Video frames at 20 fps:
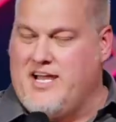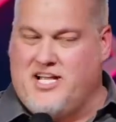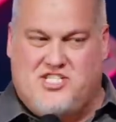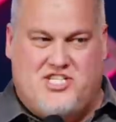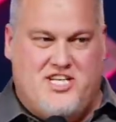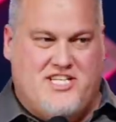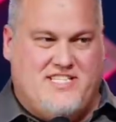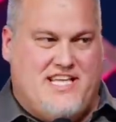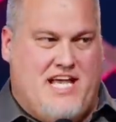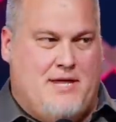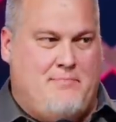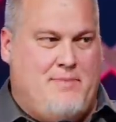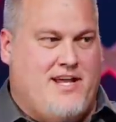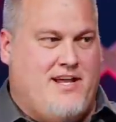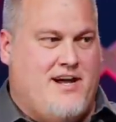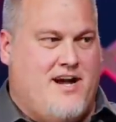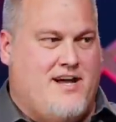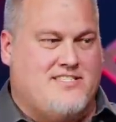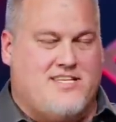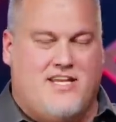and she said
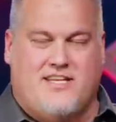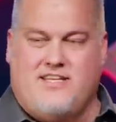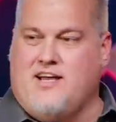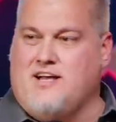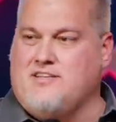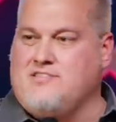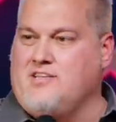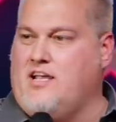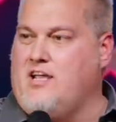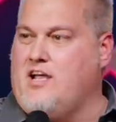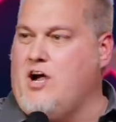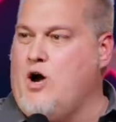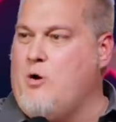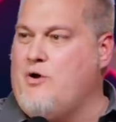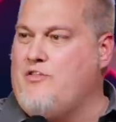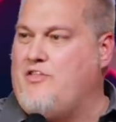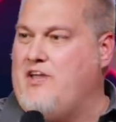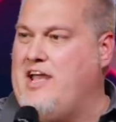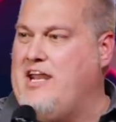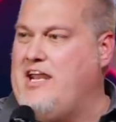because it doesn't
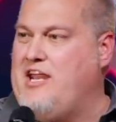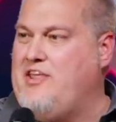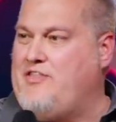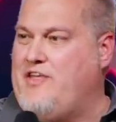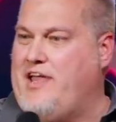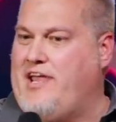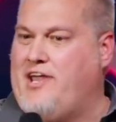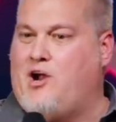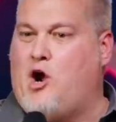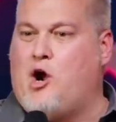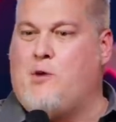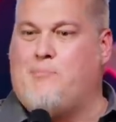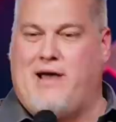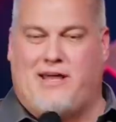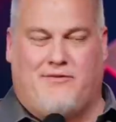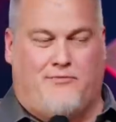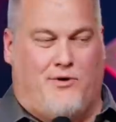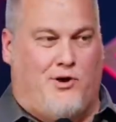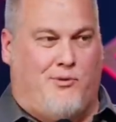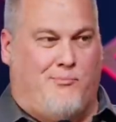go with anything in our
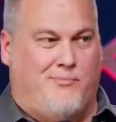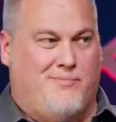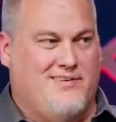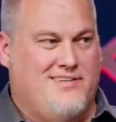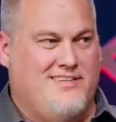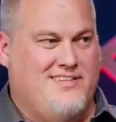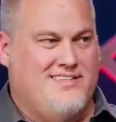bedroom